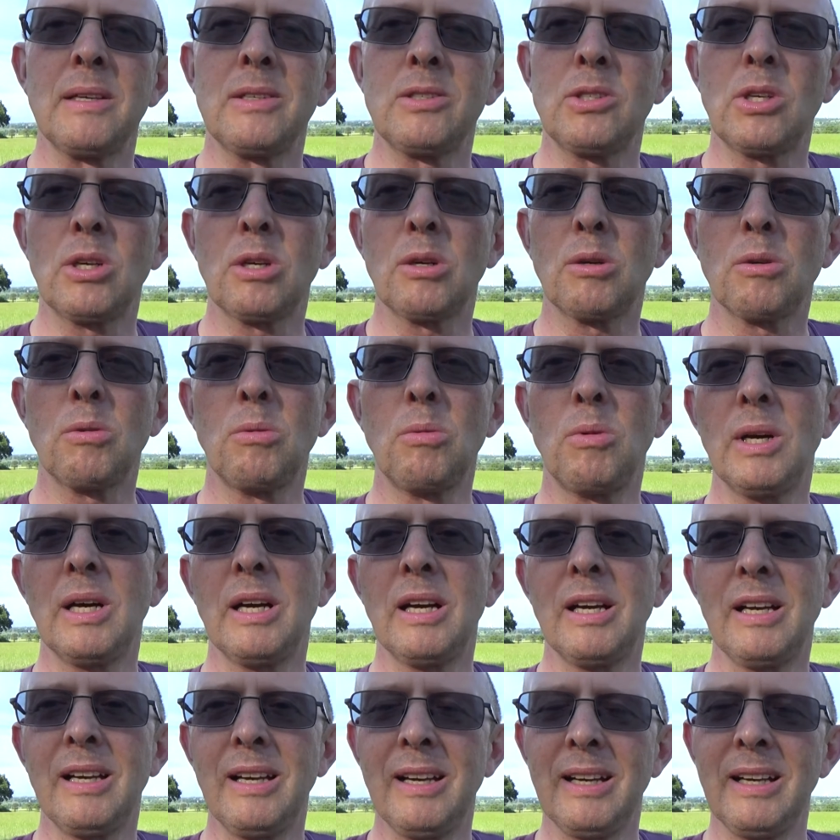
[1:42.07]
So
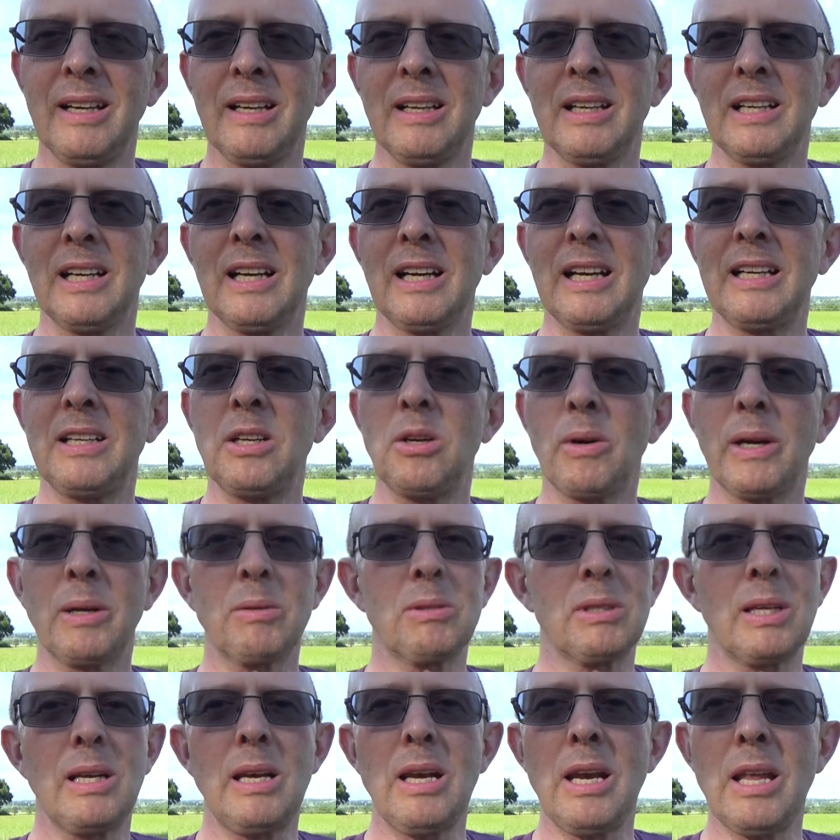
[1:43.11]
uh, I know how
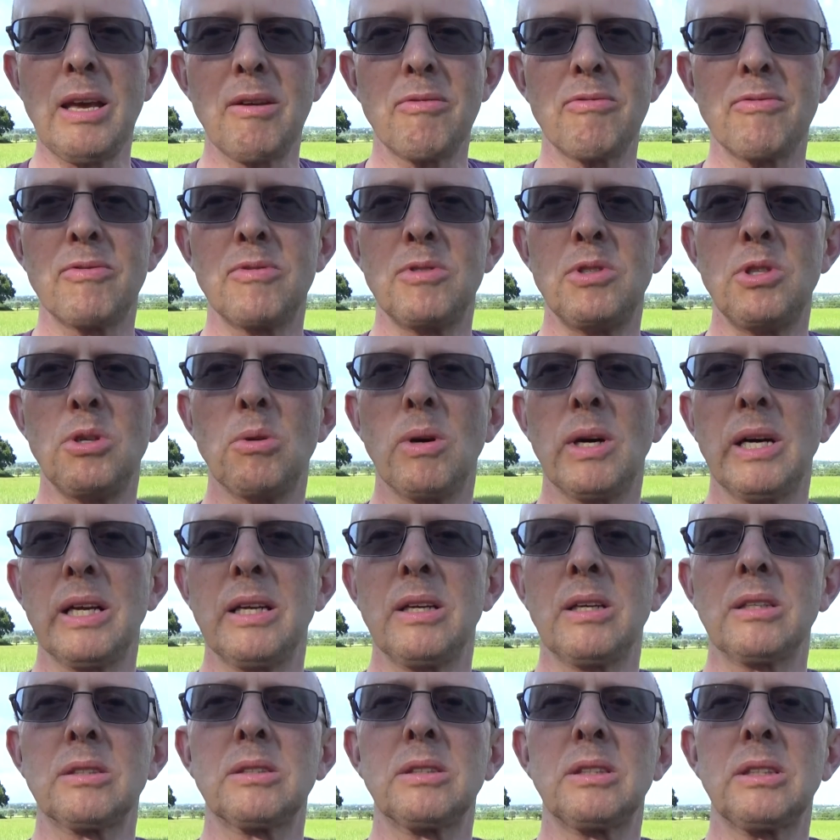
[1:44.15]
to live, do I
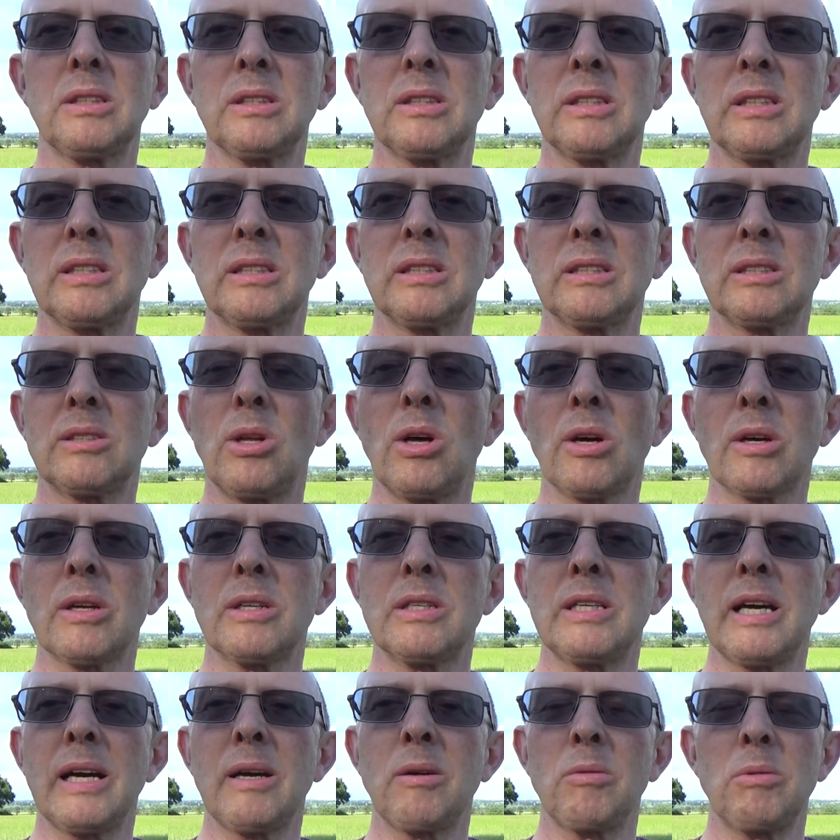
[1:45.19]
not, in this
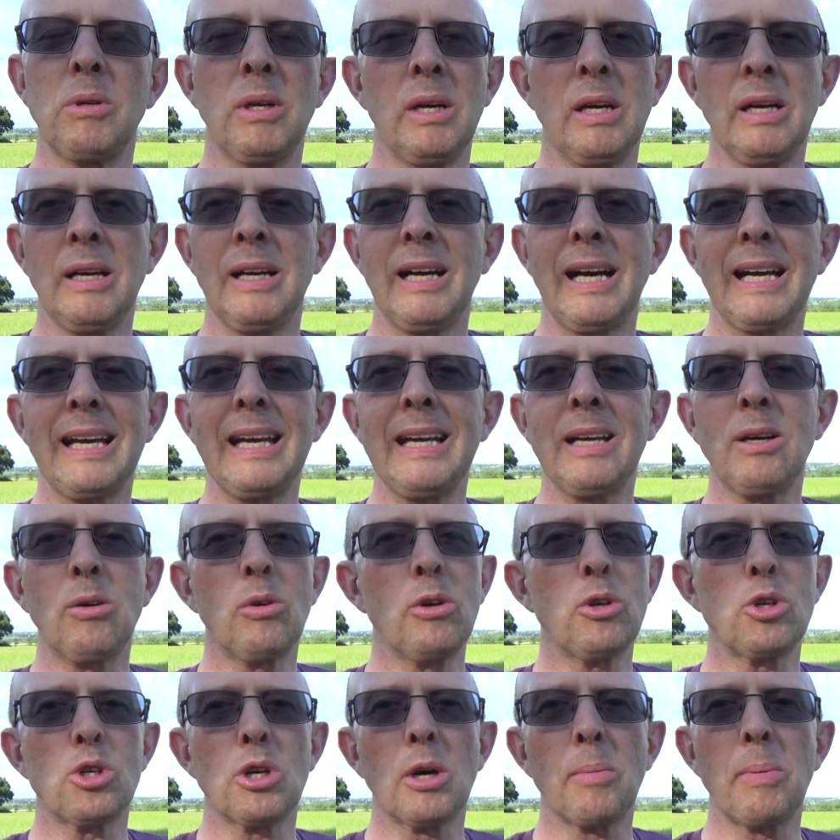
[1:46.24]
lockdown? I ain't
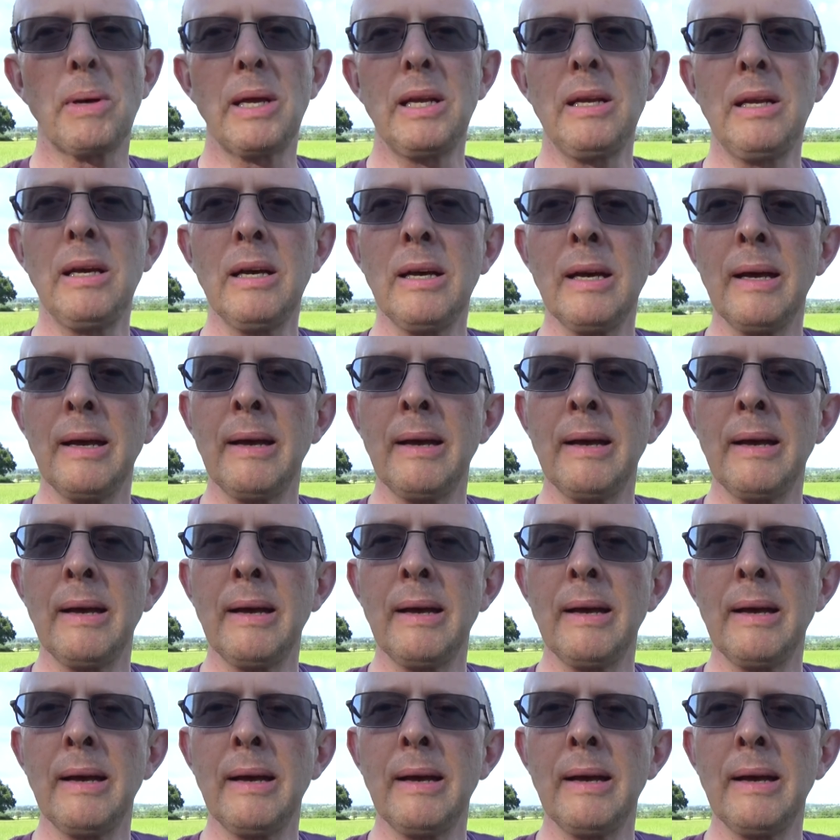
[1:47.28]
going shopping.